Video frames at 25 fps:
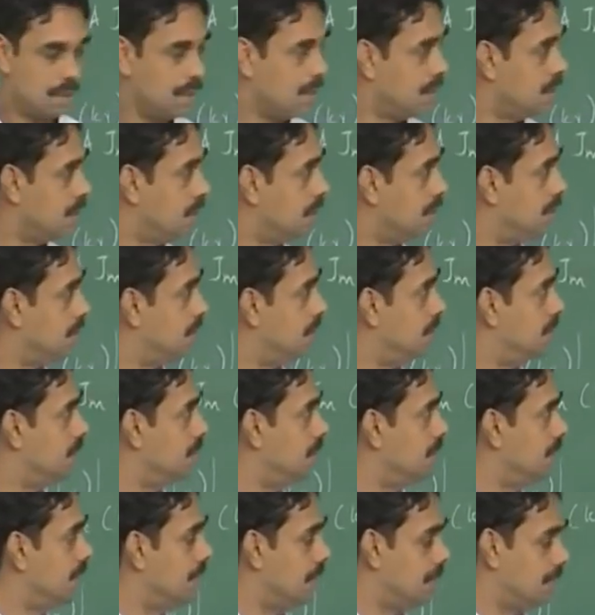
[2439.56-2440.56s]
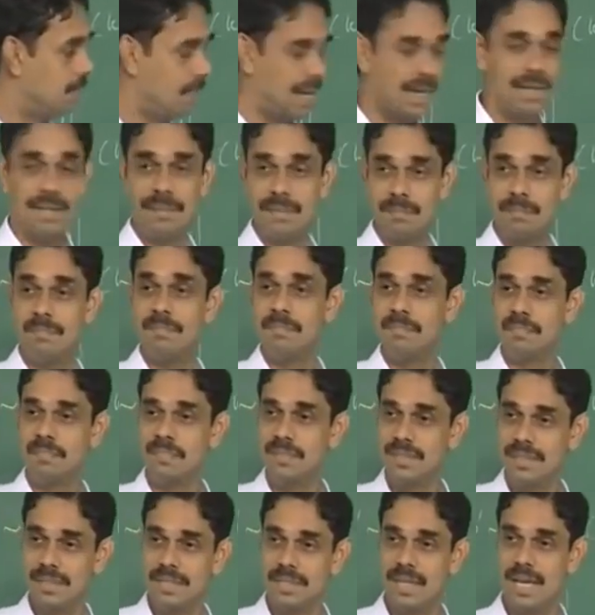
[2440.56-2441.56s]
uh, but
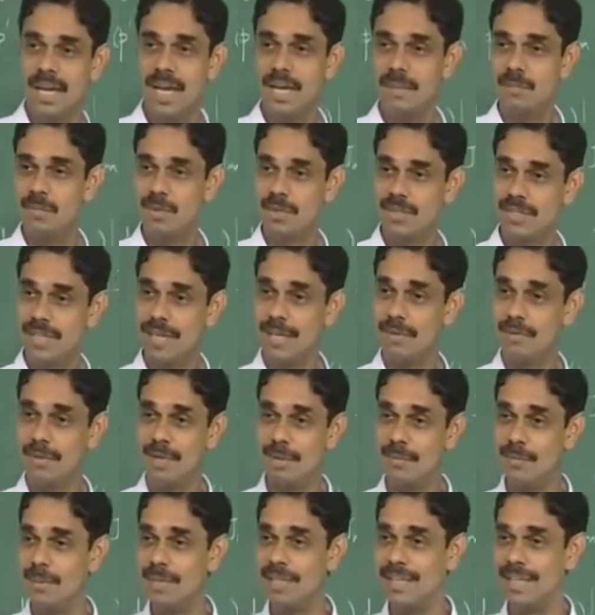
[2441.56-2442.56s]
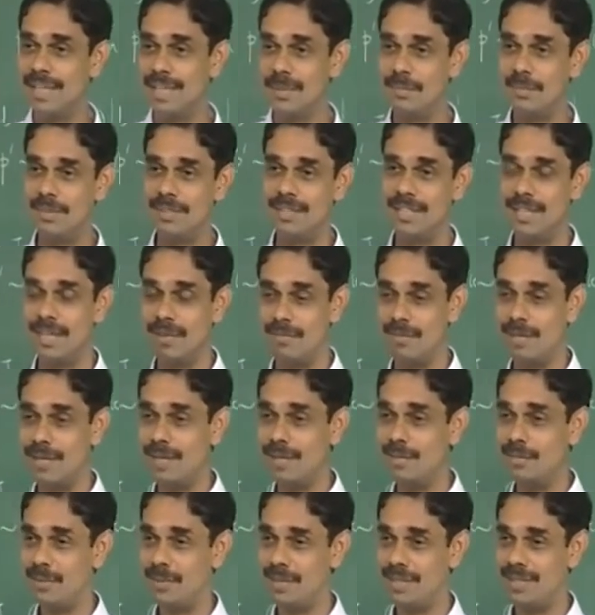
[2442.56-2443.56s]
handbooks are available tables are
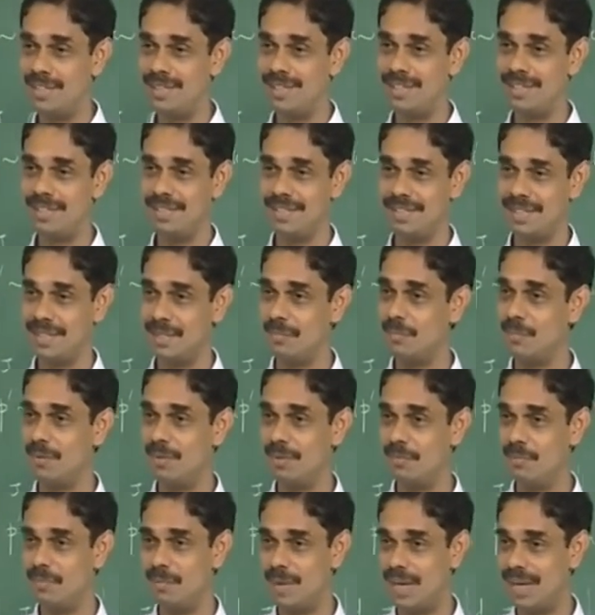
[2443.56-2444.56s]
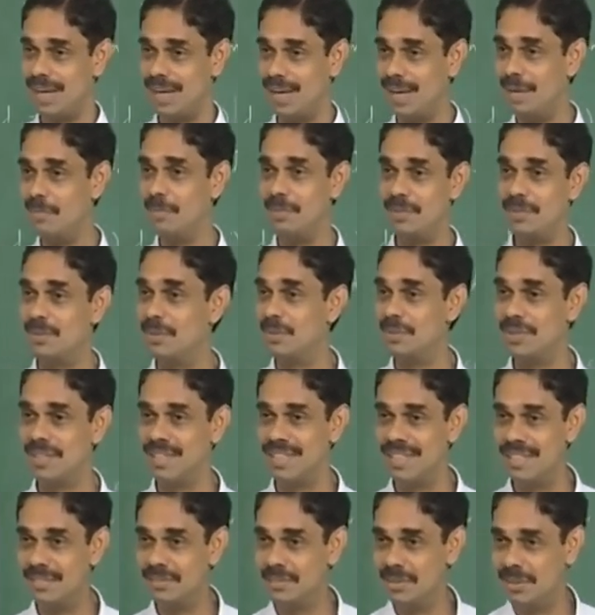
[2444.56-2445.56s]
available and the computer MATLAB and so
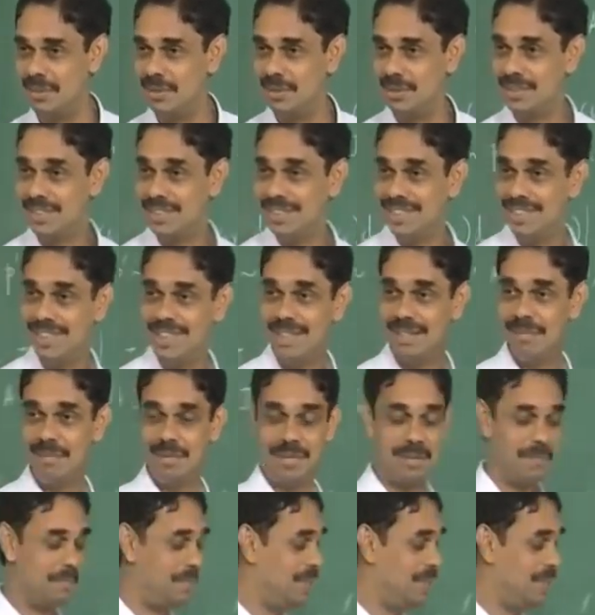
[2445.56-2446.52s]
on gives the roots very